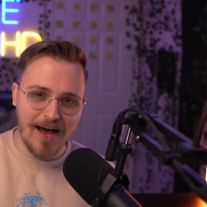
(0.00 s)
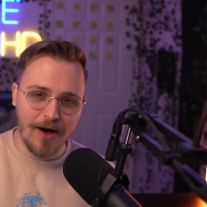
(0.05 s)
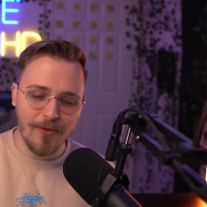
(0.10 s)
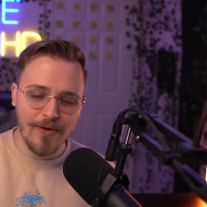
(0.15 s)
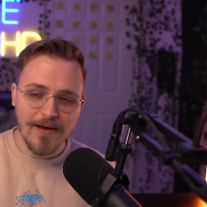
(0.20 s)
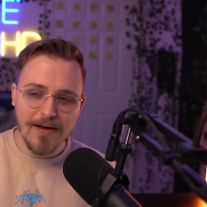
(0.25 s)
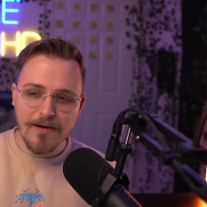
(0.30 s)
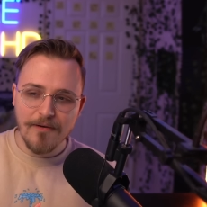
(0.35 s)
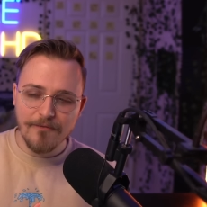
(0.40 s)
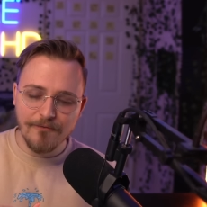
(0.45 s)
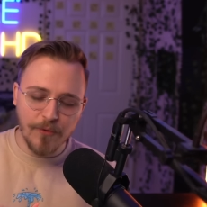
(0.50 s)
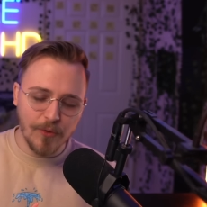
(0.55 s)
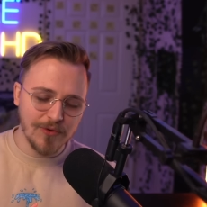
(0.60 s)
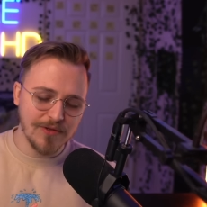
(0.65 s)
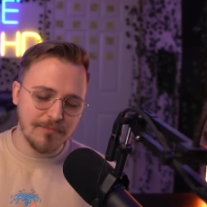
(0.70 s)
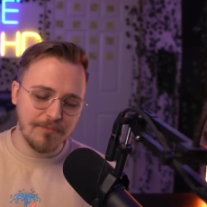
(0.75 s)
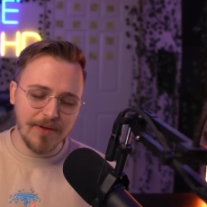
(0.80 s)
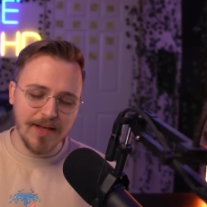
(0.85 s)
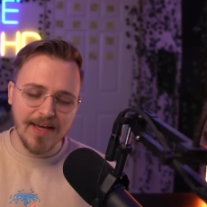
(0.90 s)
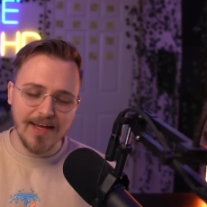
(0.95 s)
now.
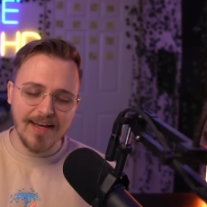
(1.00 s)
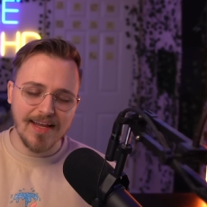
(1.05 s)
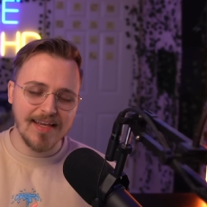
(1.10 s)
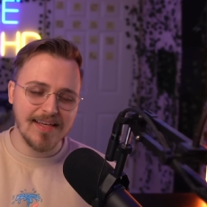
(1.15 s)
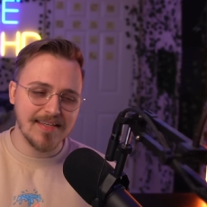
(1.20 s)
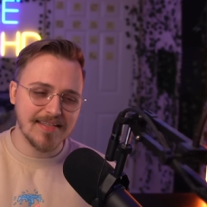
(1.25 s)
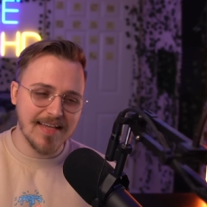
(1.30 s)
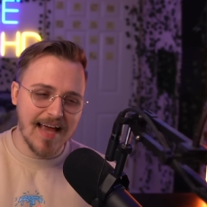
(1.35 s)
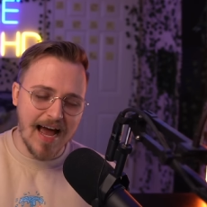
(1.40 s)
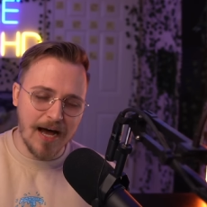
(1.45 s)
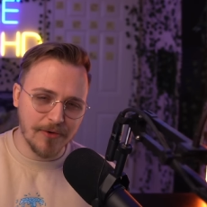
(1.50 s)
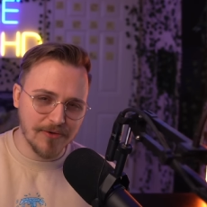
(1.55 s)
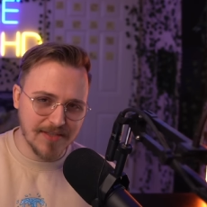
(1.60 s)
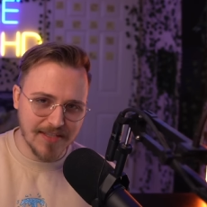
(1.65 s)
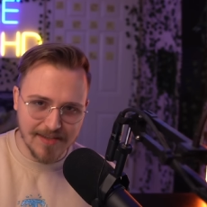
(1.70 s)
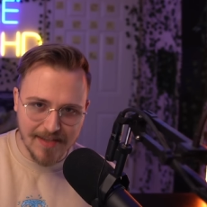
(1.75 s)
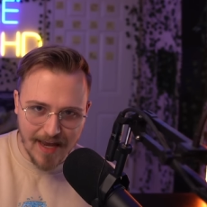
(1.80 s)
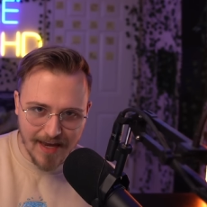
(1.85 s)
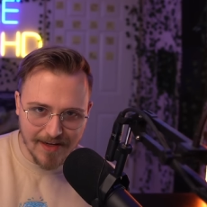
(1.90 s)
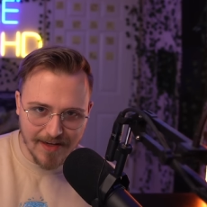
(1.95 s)
Fool's Blade is
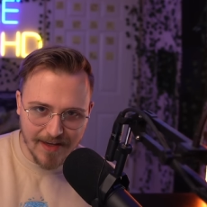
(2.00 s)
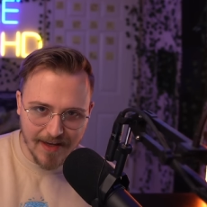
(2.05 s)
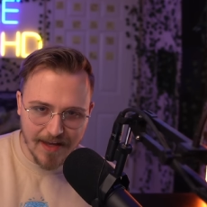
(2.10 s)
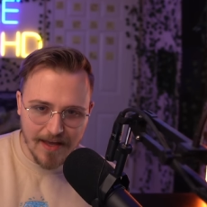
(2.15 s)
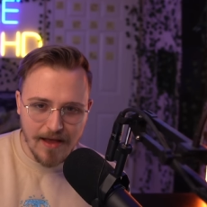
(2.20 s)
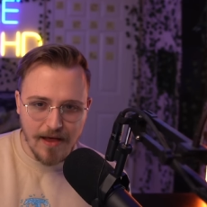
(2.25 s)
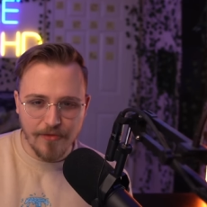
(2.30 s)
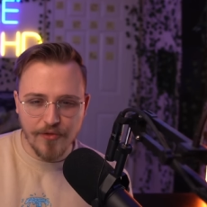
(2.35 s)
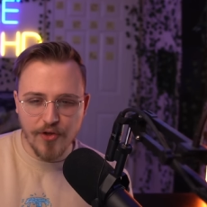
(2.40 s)
outstanding.